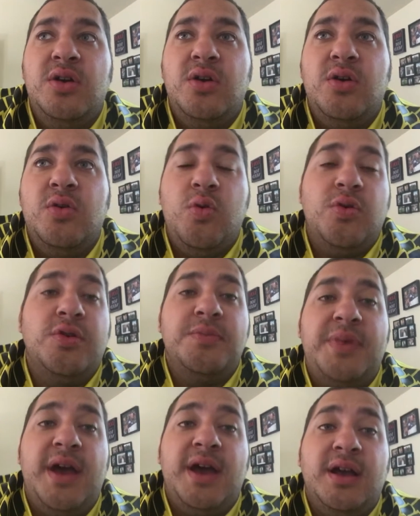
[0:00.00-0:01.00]

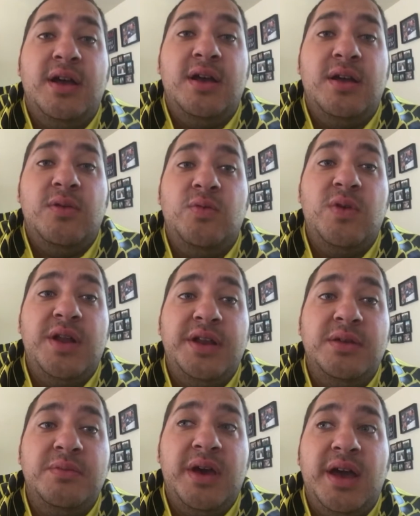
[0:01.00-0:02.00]
quarterback,
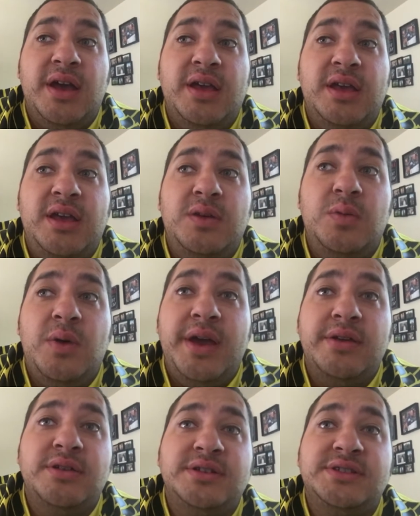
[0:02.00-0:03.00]
running back, and
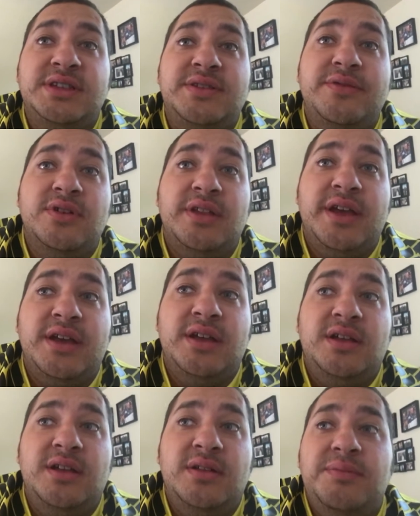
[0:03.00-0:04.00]
wide receiver like
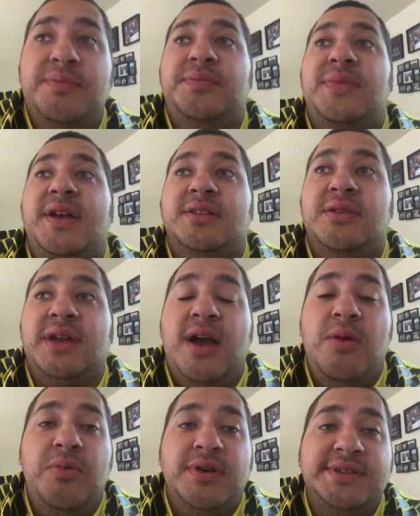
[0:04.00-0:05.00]
the
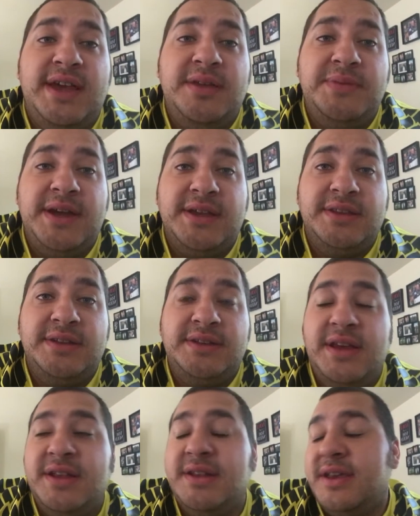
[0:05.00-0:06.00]
Cowboys had back in the
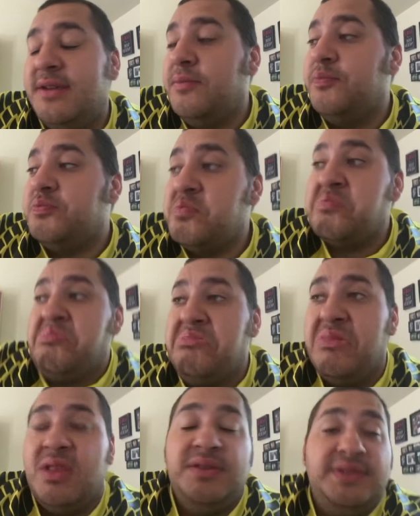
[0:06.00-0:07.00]
day,
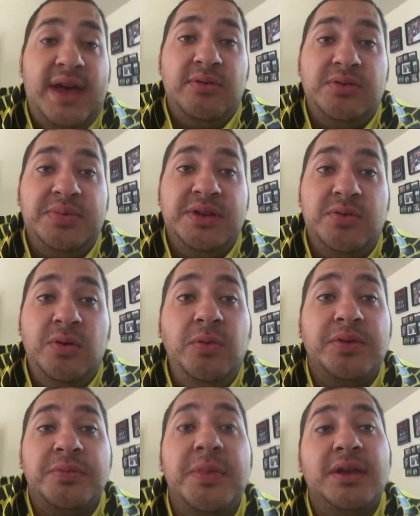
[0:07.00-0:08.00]
that would be cool
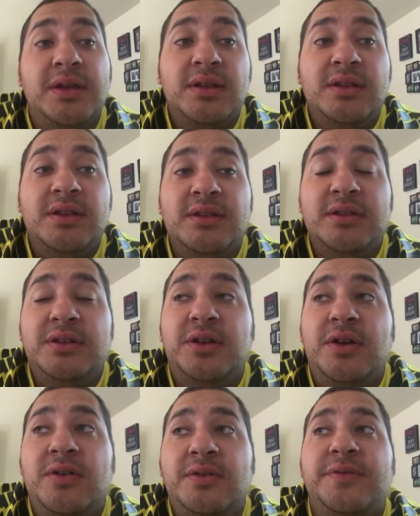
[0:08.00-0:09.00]
with me.
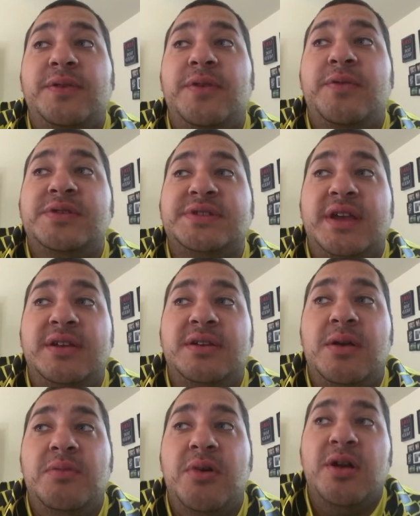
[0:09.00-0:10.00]
If we sign
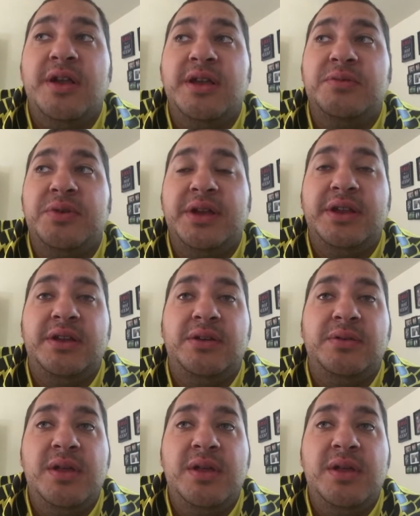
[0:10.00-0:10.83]
Amari and bring in a